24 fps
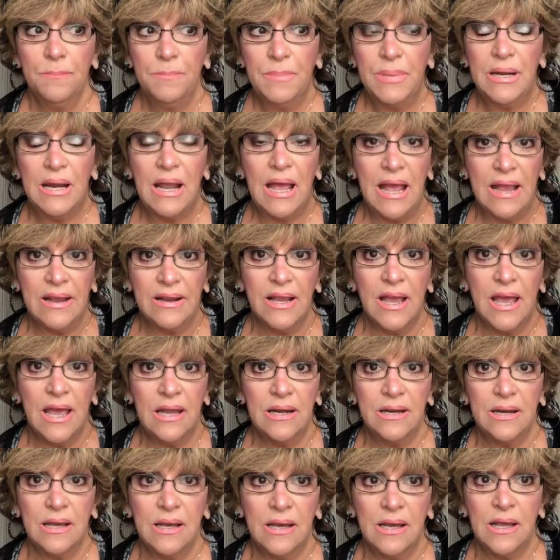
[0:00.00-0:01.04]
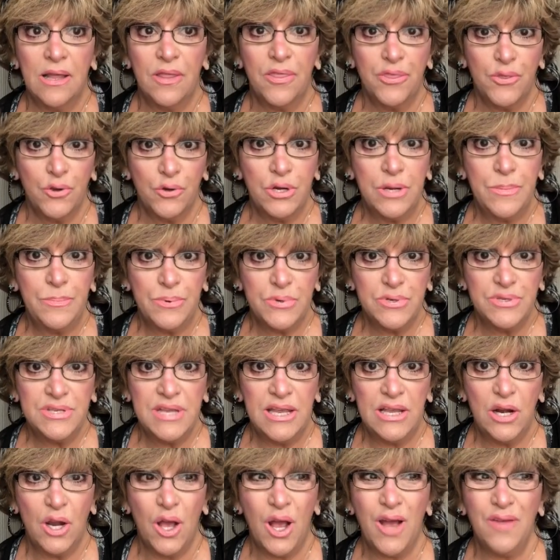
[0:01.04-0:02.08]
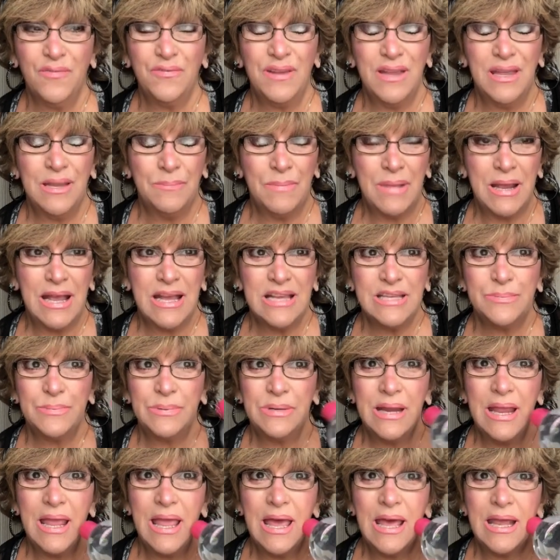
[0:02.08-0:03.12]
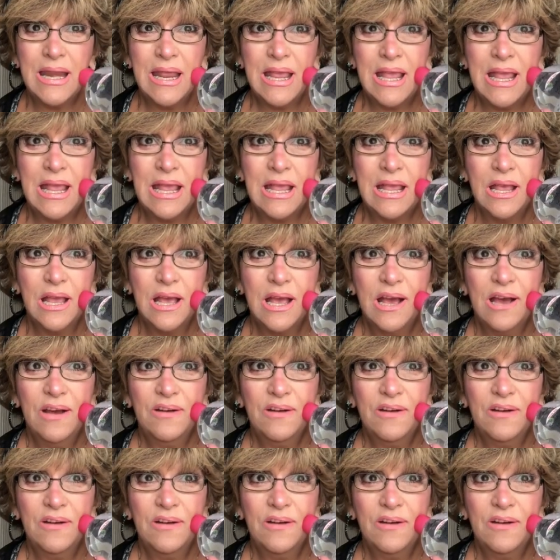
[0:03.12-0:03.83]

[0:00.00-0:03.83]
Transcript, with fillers: but I got 30% off, and my husband had a